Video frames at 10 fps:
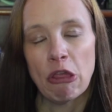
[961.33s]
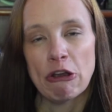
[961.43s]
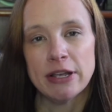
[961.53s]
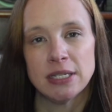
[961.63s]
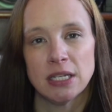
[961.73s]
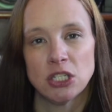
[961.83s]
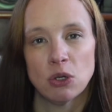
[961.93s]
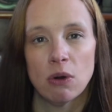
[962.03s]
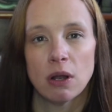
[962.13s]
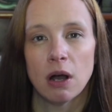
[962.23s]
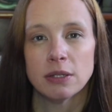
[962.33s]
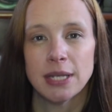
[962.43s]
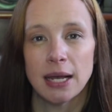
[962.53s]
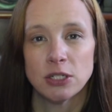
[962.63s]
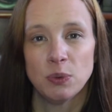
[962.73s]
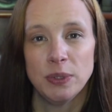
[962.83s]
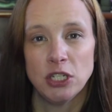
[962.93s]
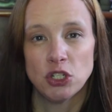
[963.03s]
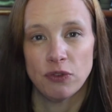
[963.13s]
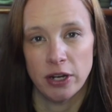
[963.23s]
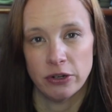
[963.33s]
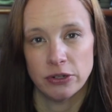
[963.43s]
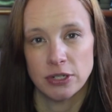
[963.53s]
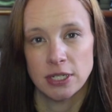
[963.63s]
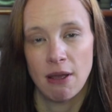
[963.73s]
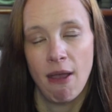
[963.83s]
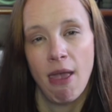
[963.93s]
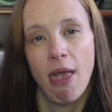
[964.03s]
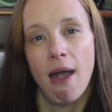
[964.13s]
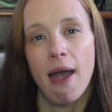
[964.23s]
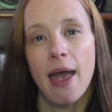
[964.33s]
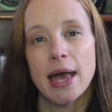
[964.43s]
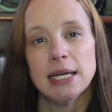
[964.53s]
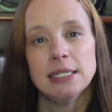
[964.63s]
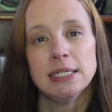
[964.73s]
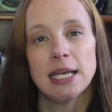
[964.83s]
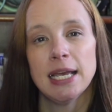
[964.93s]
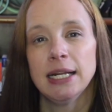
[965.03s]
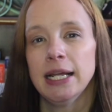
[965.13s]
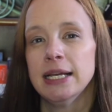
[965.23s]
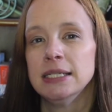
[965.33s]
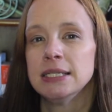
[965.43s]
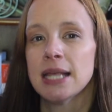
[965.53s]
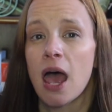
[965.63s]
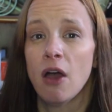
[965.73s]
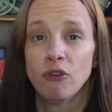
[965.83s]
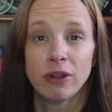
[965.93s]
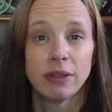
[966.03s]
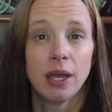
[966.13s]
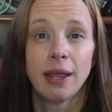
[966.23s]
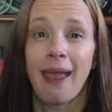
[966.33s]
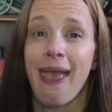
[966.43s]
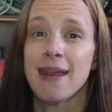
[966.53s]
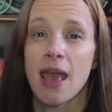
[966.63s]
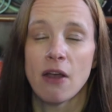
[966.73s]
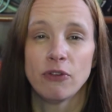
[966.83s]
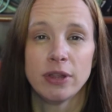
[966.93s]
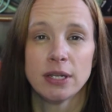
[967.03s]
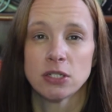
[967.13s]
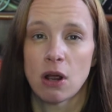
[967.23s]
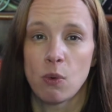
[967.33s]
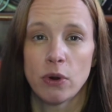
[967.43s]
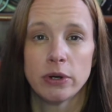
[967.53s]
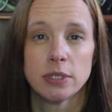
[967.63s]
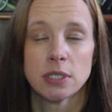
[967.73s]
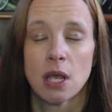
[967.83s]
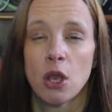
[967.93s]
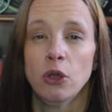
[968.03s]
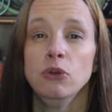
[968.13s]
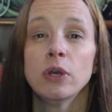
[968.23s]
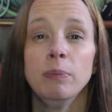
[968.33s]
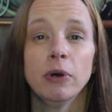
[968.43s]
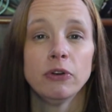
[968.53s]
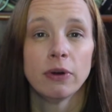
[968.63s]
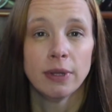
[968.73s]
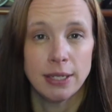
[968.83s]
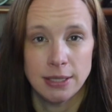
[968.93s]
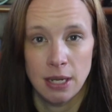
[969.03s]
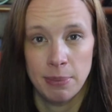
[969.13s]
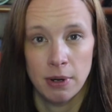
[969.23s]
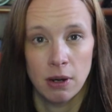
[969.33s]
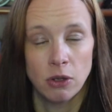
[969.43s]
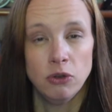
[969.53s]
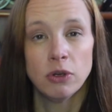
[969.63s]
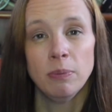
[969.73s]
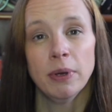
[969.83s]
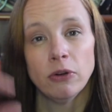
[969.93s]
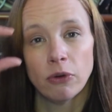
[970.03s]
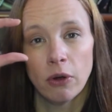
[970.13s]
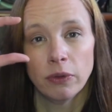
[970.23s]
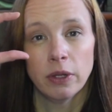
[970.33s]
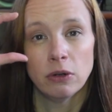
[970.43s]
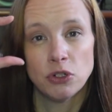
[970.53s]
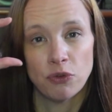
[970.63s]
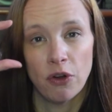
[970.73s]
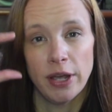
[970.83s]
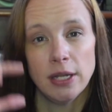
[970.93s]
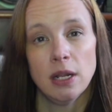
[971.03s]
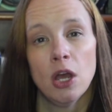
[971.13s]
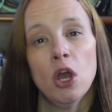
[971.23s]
there is a store called Tatooine Traders, and it is everything and everything Star Wars. You can build your own lightsaber. You can build your own little droid.